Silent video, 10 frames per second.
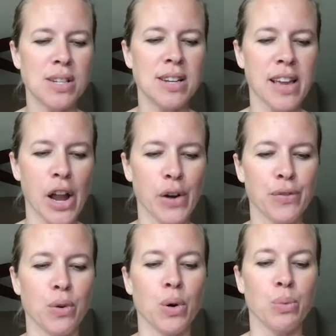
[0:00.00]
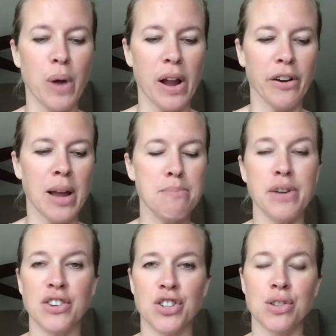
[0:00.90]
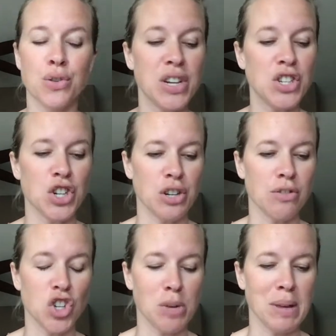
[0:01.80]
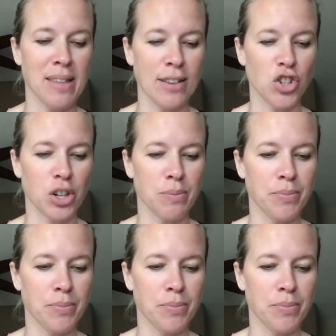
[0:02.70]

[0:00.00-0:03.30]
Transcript: to care for a rare and precious creature, Jeremy Thatcher.